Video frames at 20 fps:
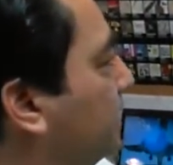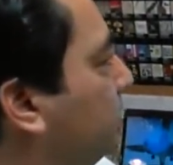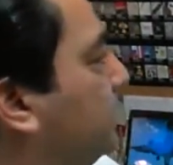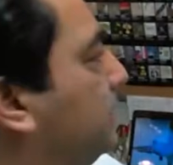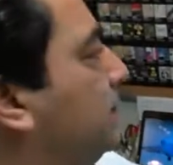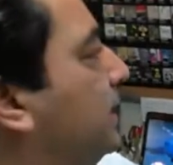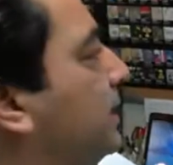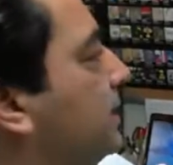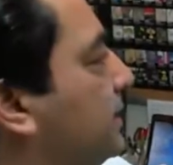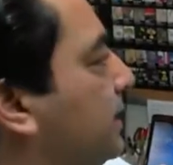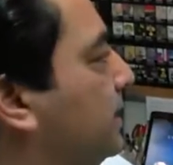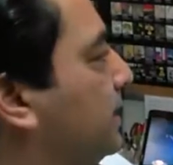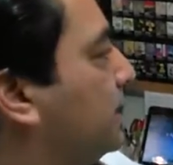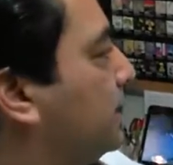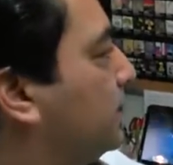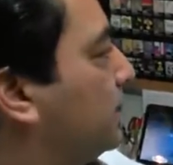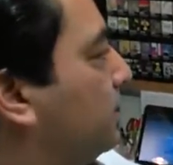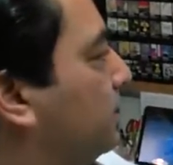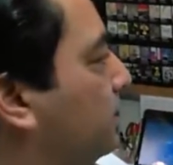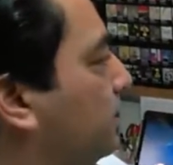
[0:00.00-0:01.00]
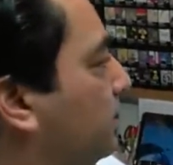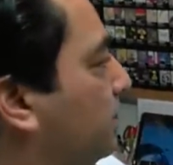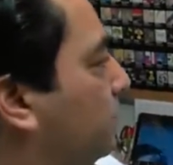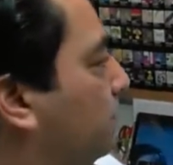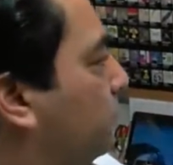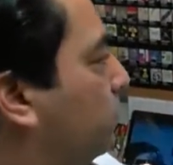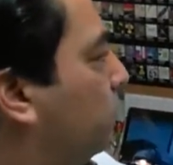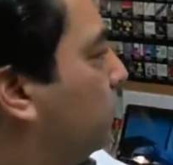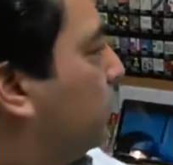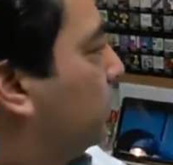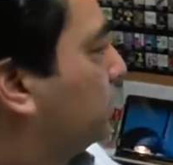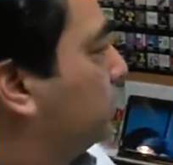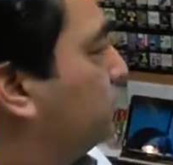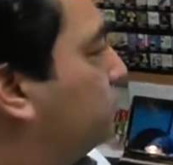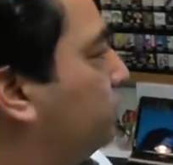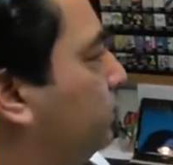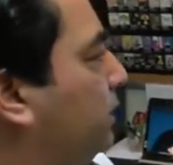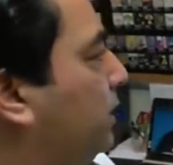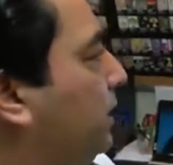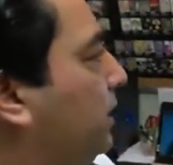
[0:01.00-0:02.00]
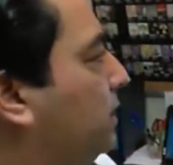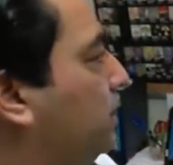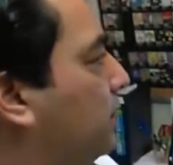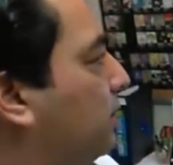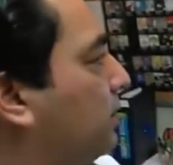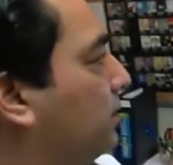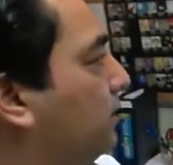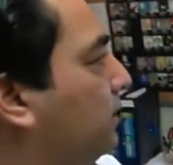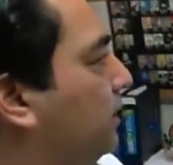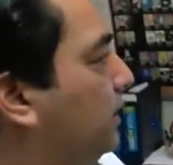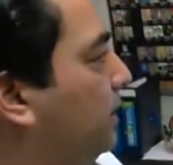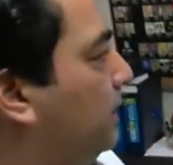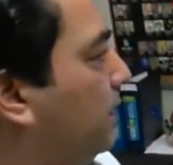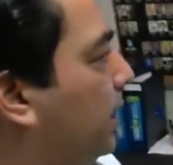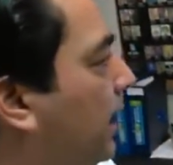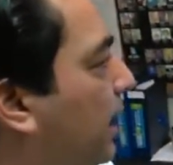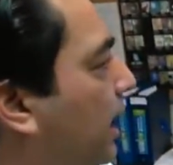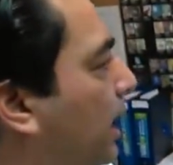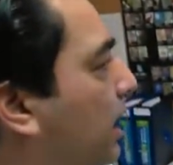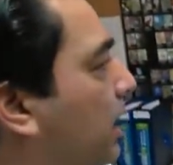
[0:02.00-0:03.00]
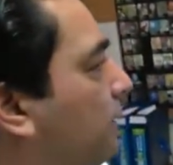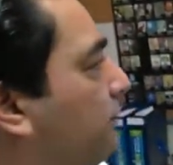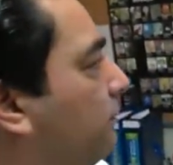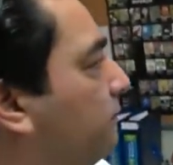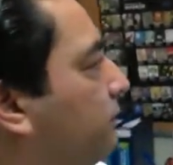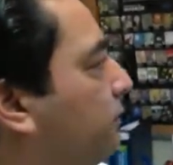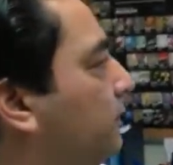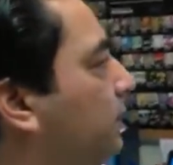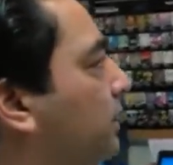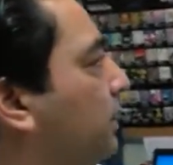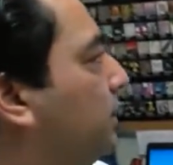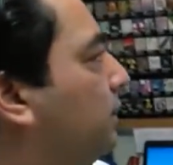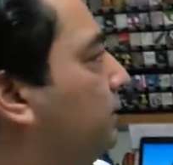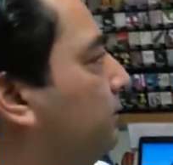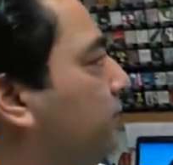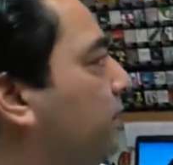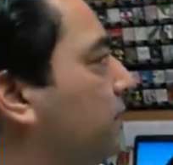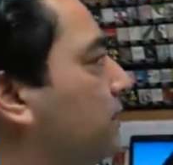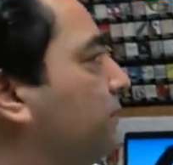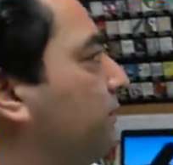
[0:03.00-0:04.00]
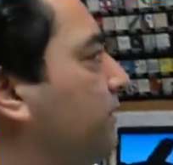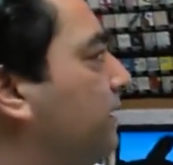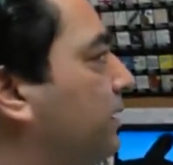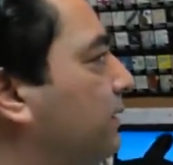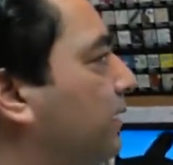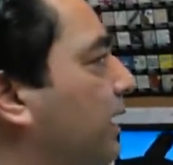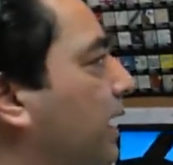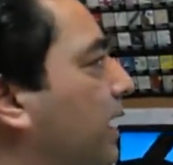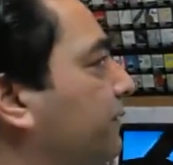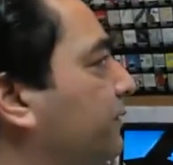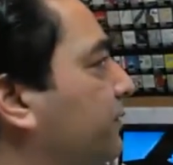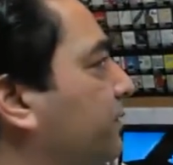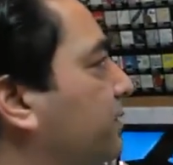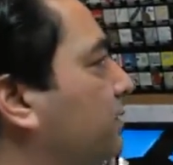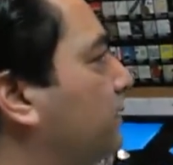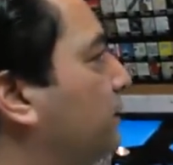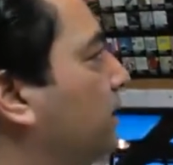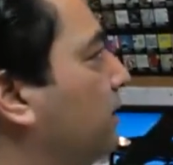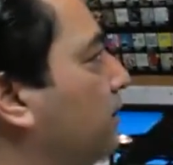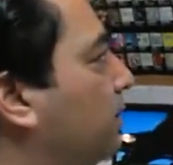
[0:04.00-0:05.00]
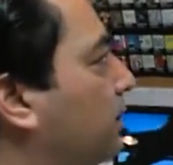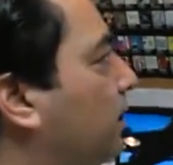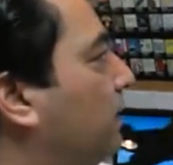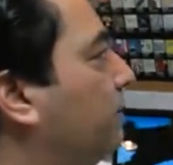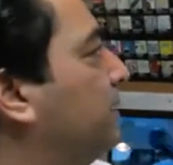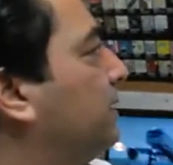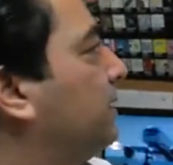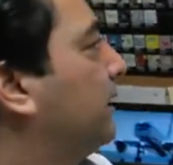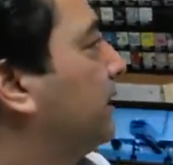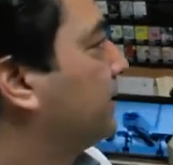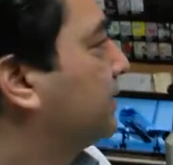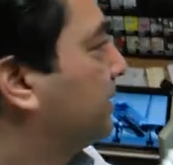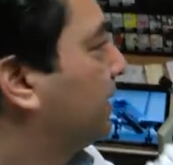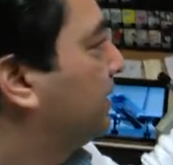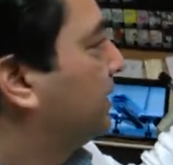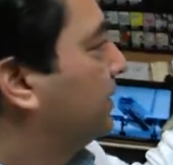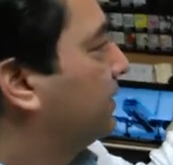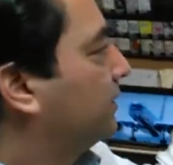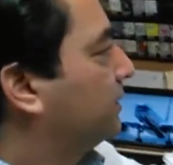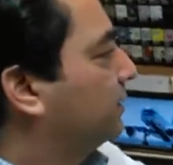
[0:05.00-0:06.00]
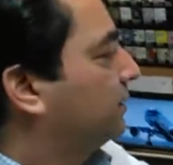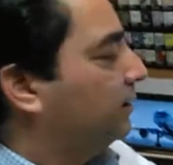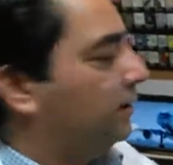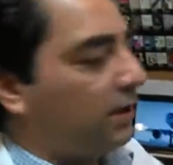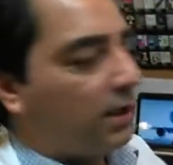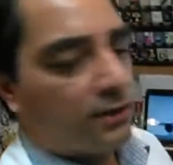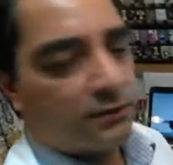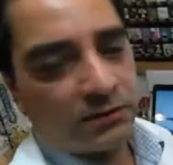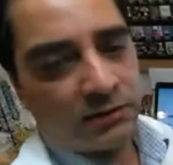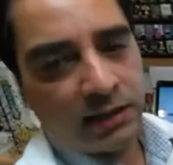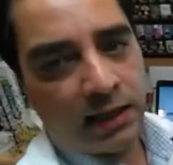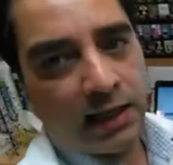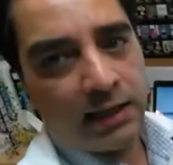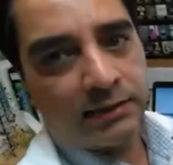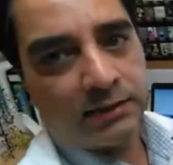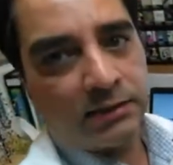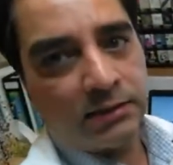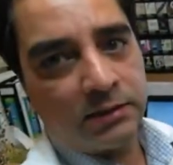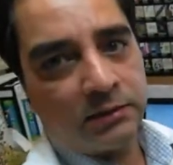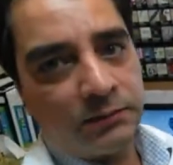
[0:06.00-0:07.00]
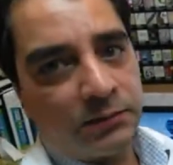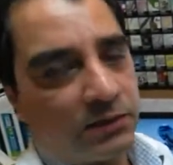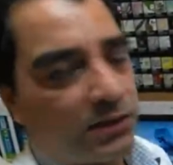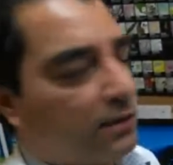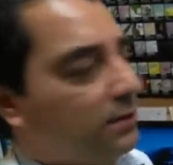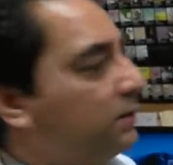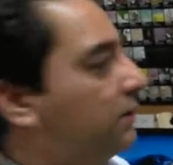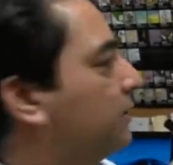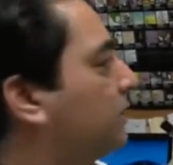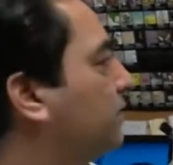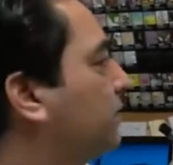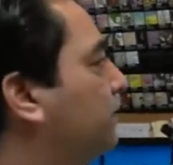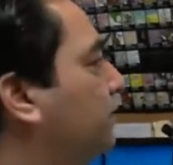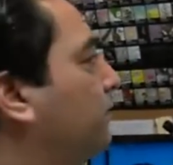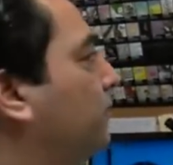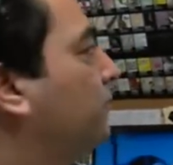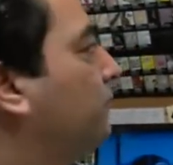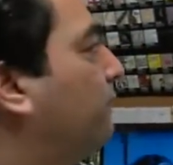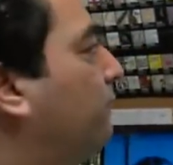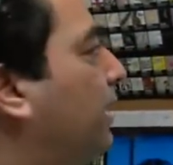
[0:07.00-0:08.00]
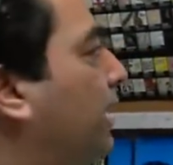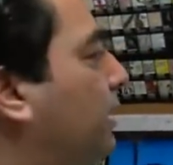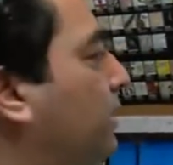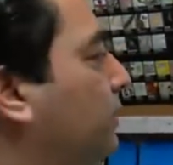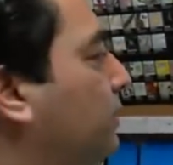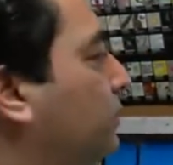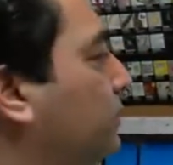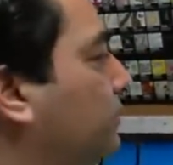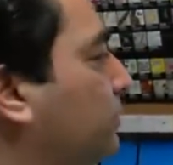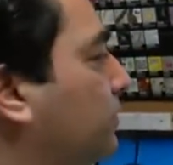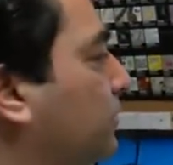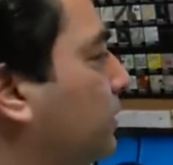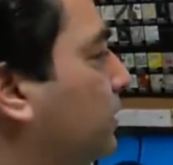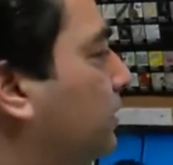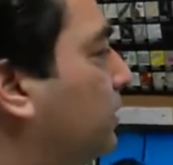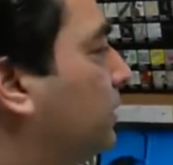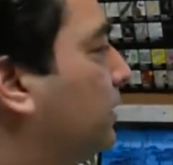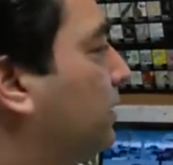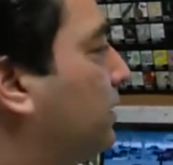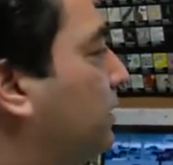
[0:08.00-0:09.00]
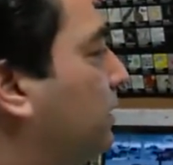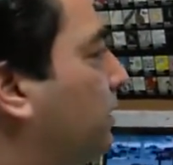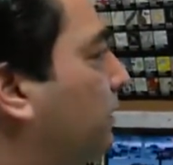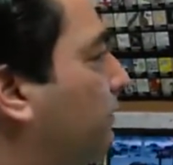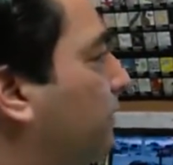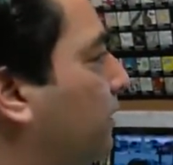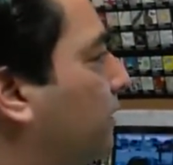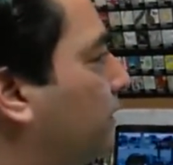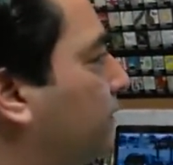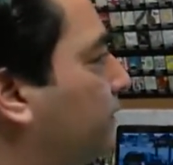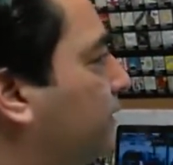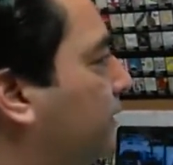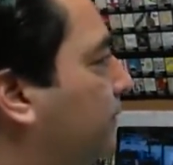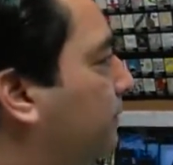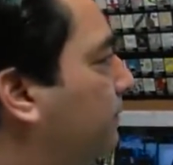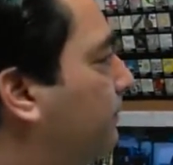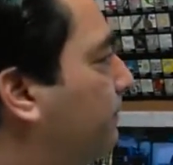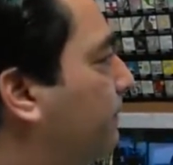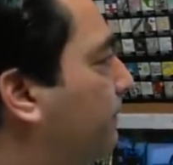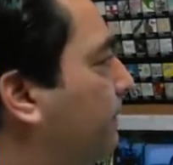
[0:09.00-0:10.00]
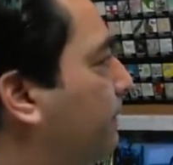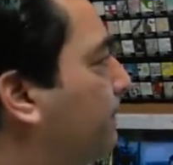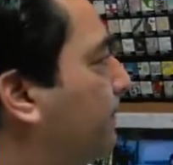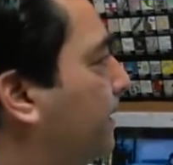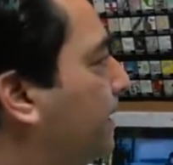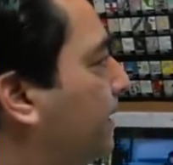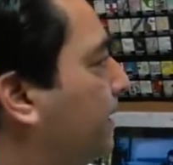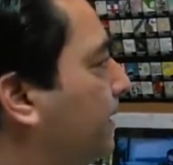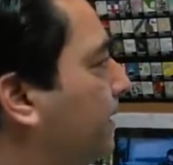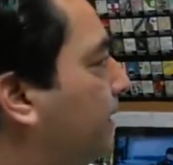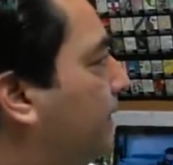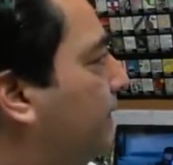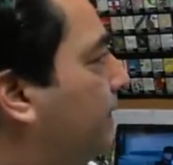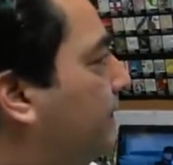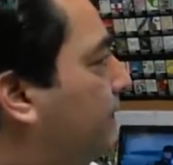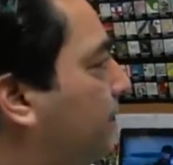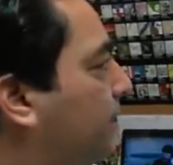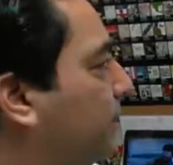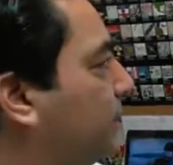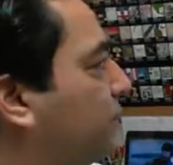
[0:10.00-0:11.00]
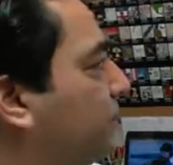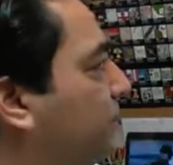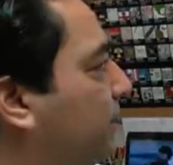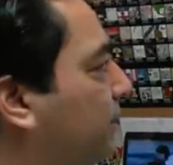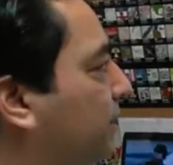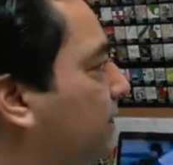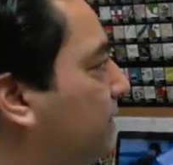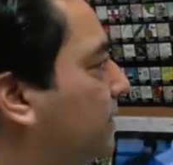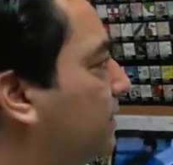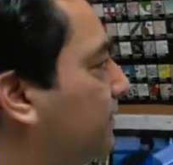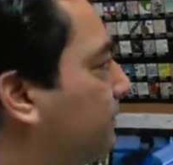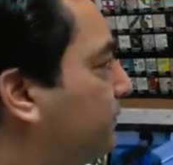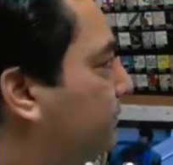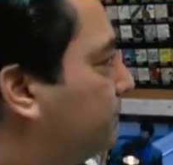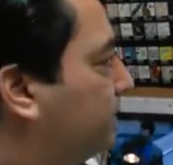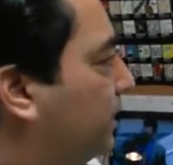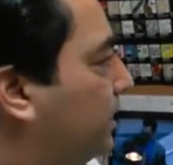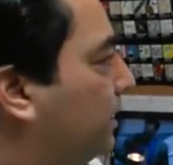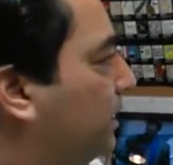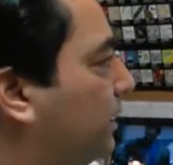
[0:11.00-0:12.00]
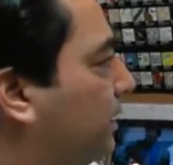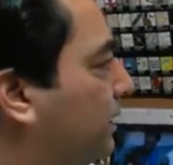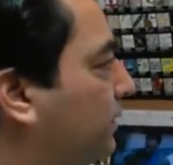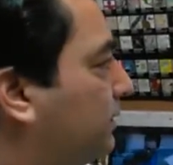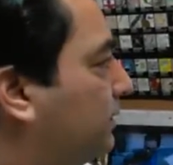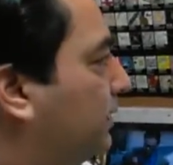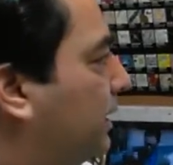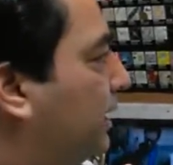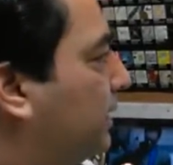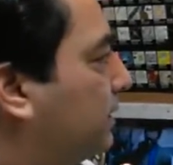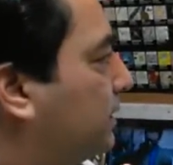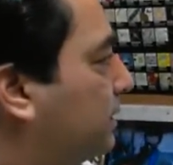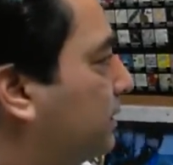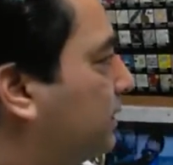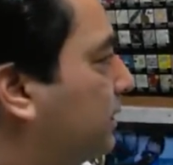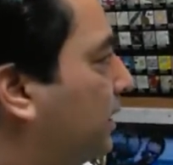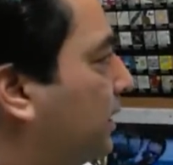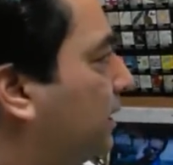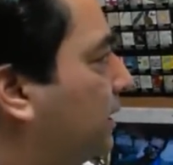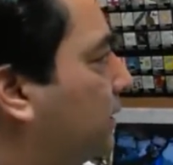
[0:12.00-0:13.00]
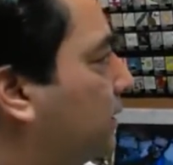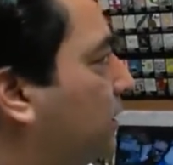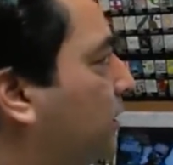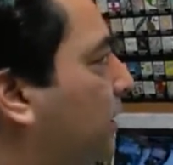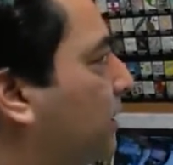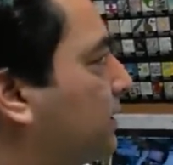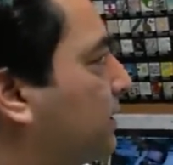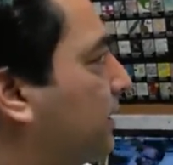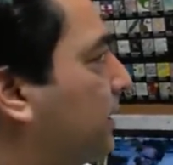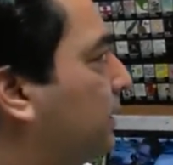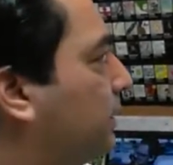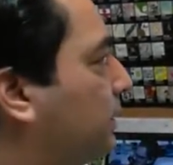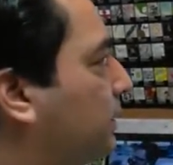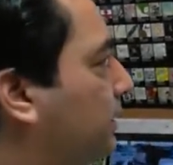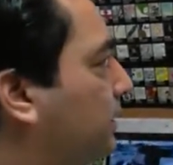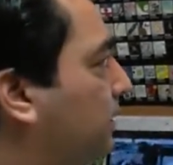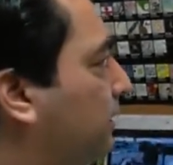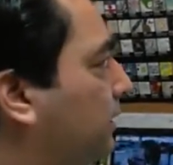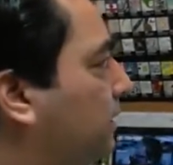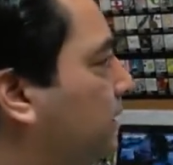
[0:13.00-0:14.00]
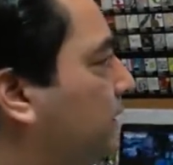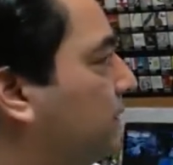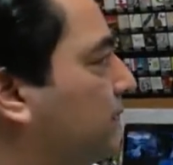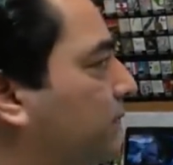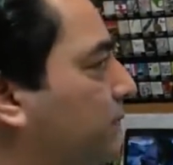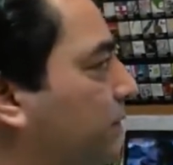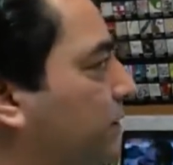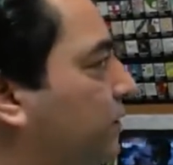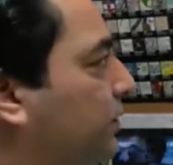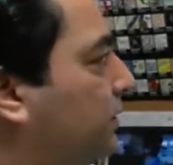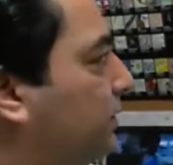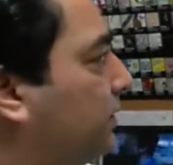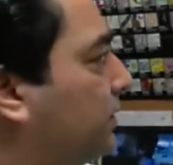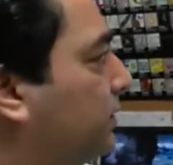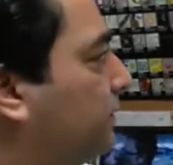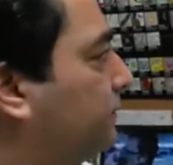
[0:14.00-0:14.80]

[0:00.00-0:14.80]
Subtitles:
this is what we currently have vis-a-vis graphs, carbon dioxide and other greenhouse gases, percentage values of all of them. Industries that are causing these emissions.